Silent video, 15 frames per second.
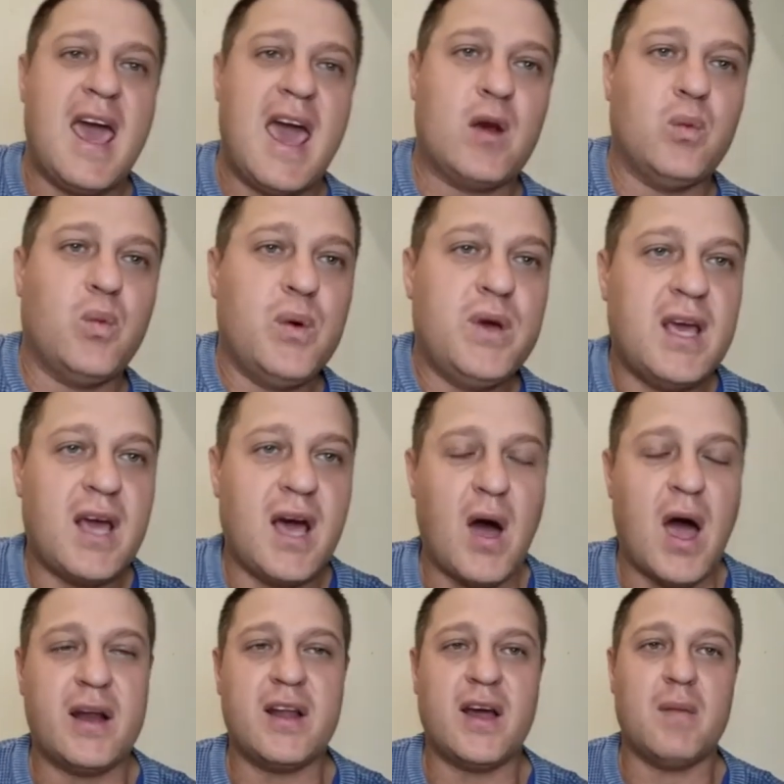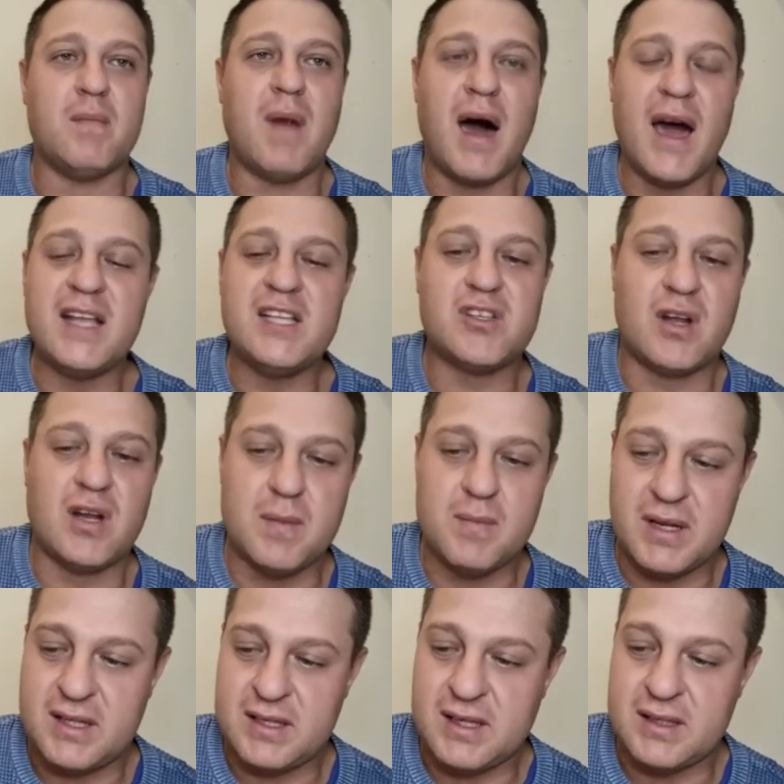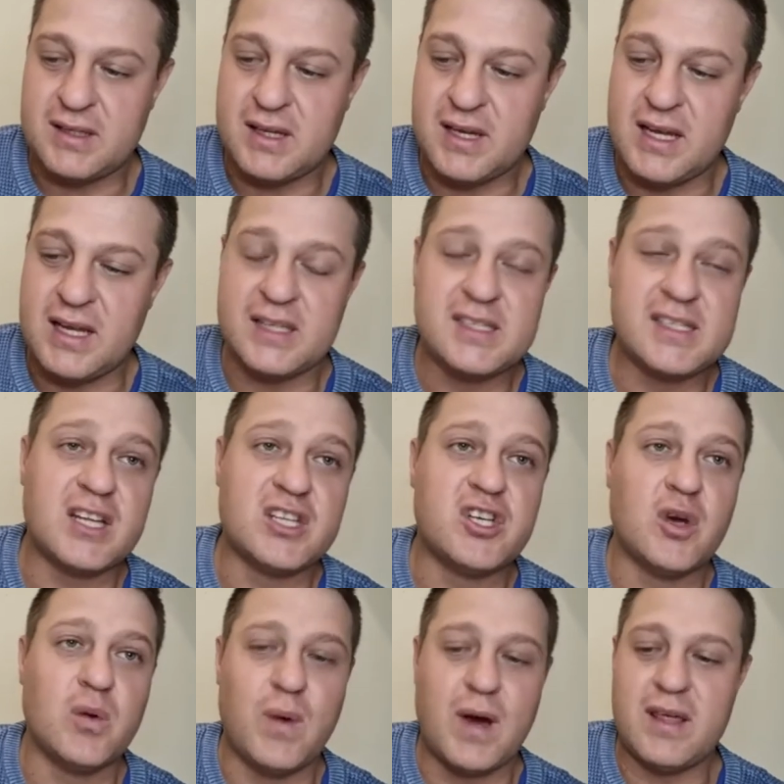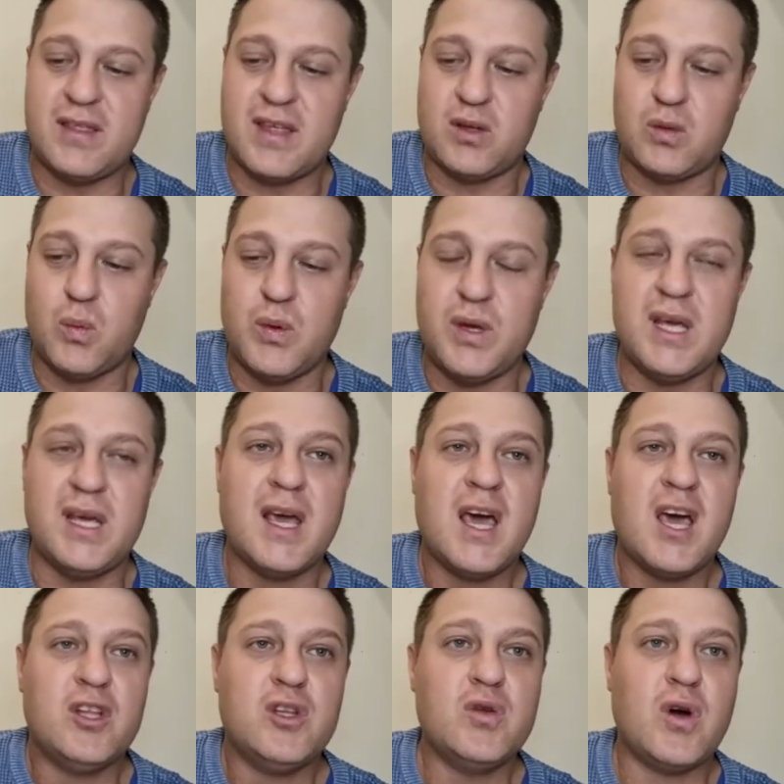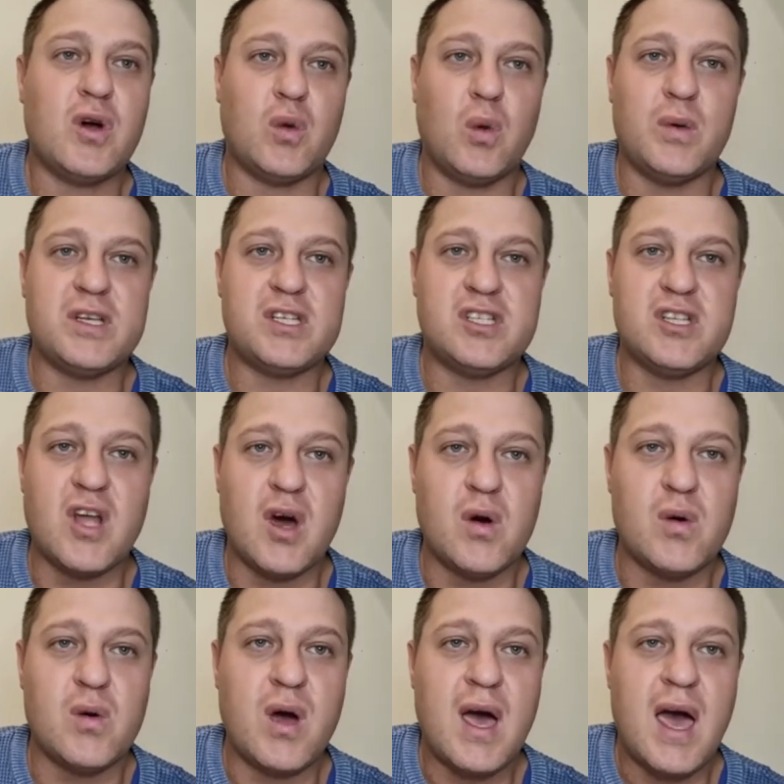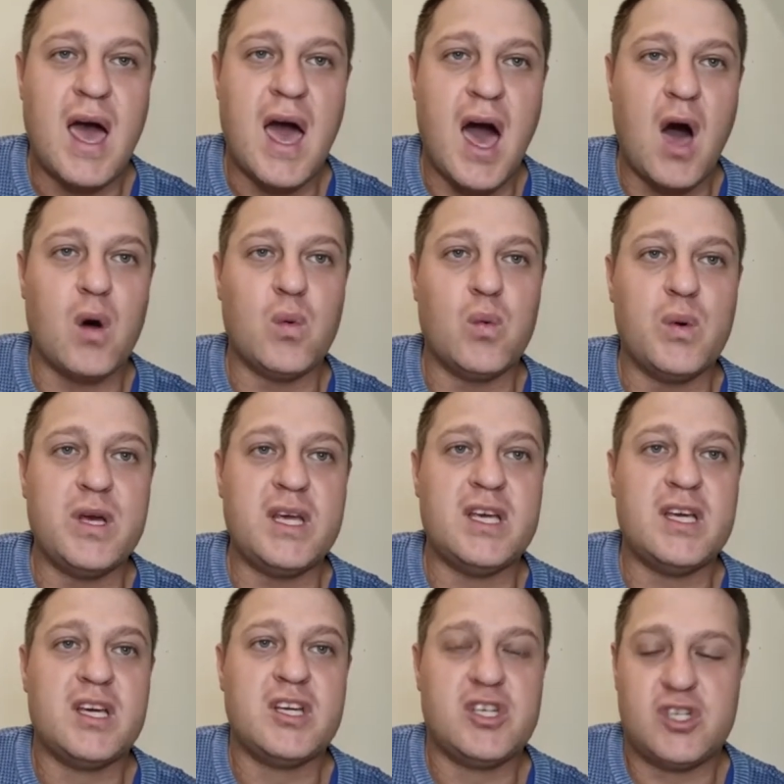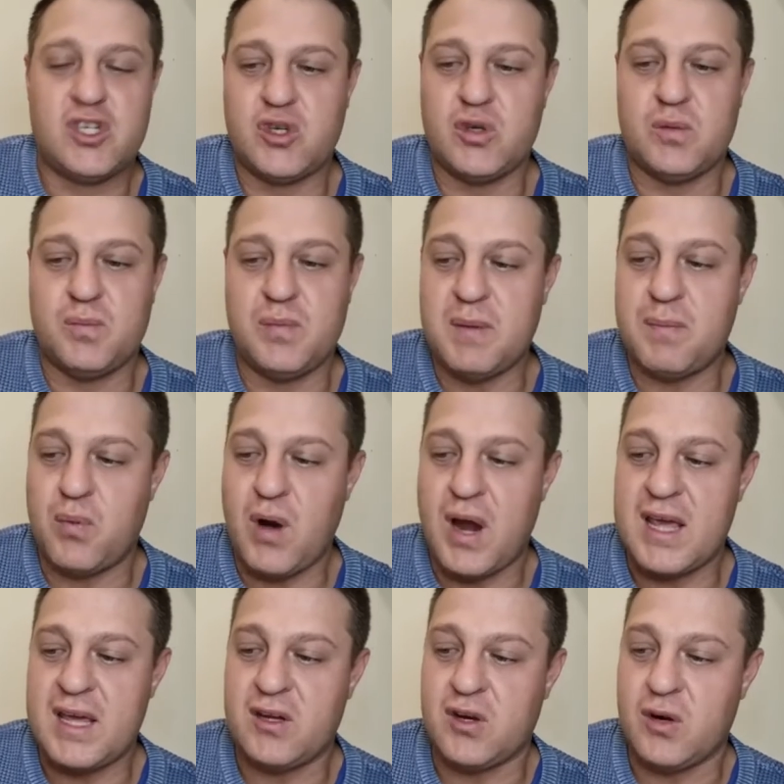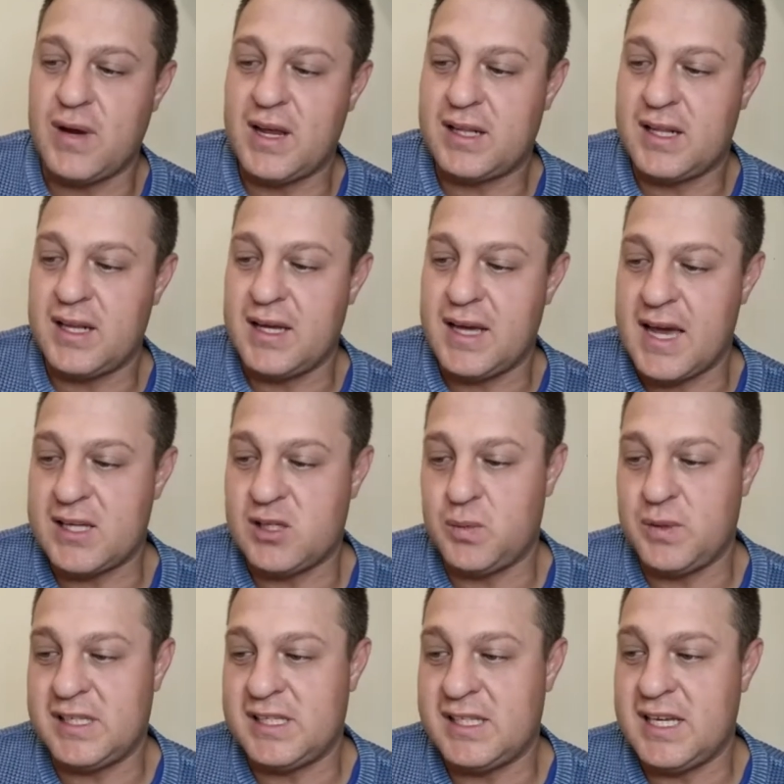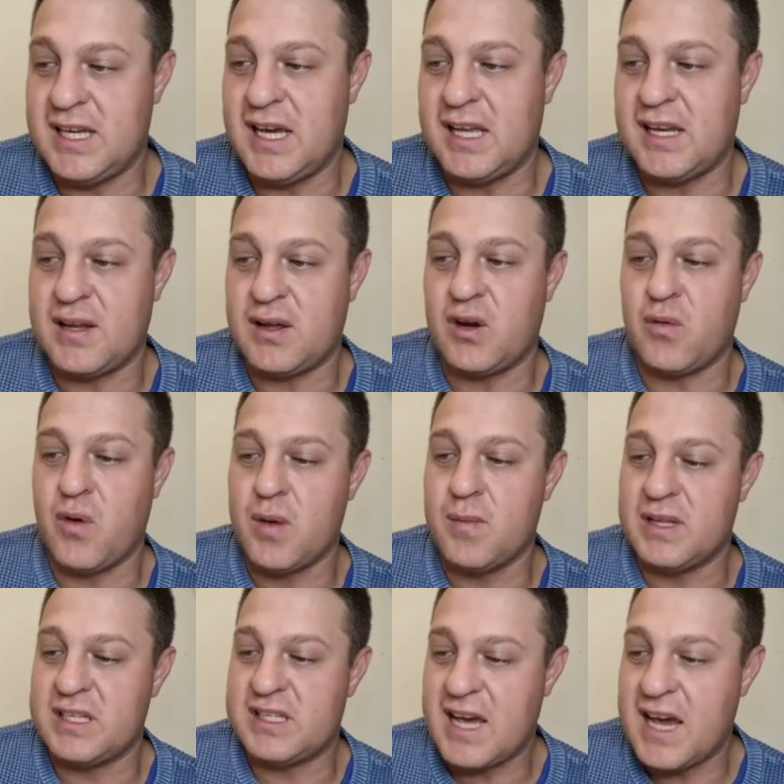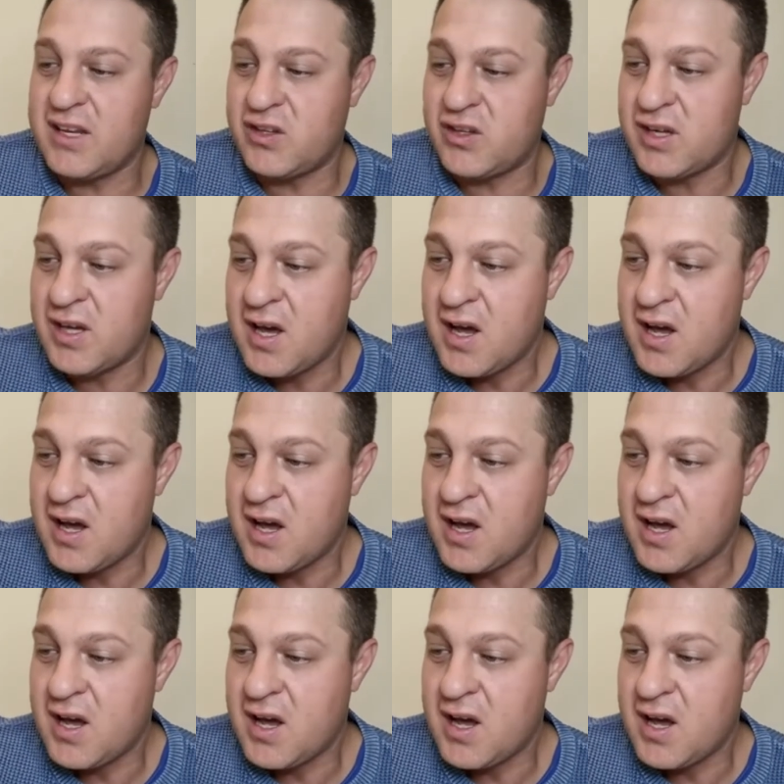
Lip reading: And we and our minds are limited in such a way that we do not always know how we should be praying correctly. As we see in Romans 8,